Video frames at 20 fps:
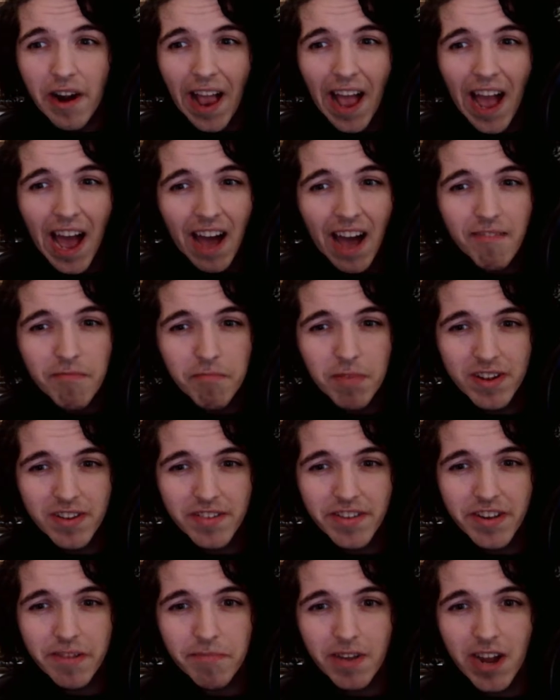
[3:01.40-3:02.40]
have been
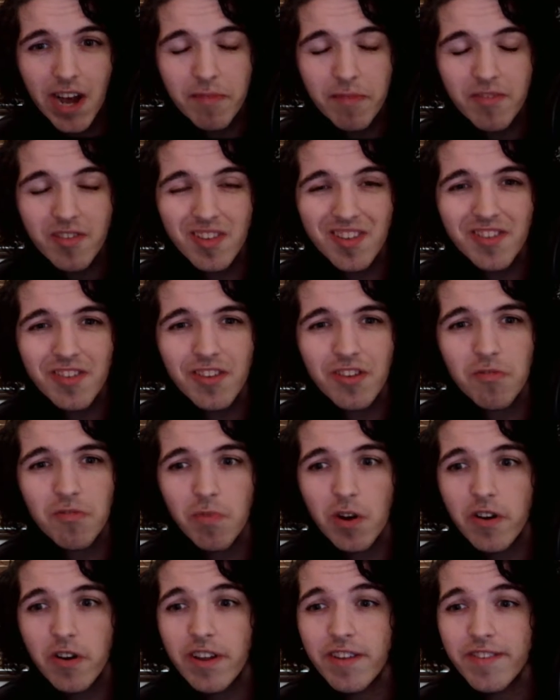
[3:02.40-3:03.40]
some times this year
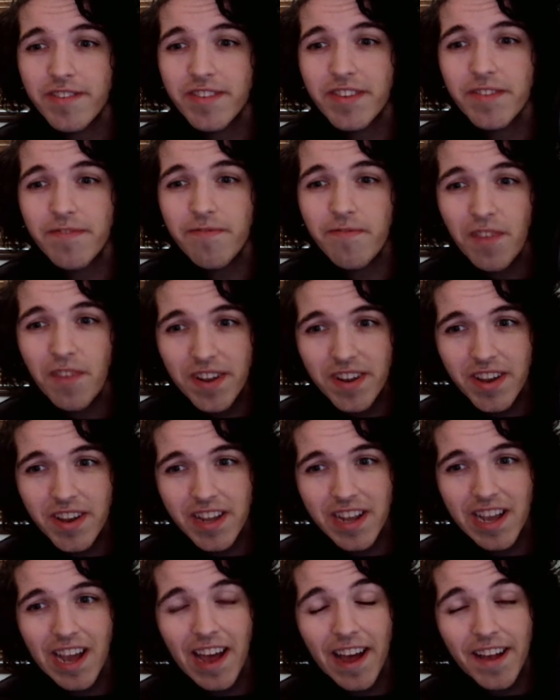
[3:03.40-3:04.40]
where his
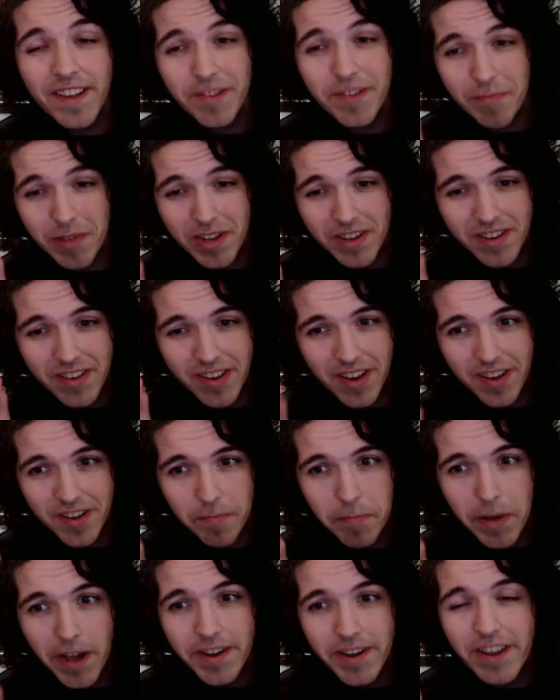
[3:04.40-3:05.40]
defending has been
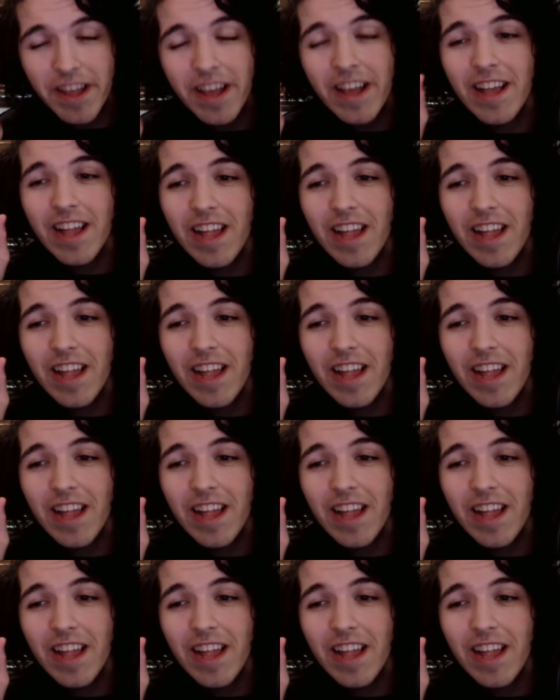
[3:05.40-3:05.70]
suspect,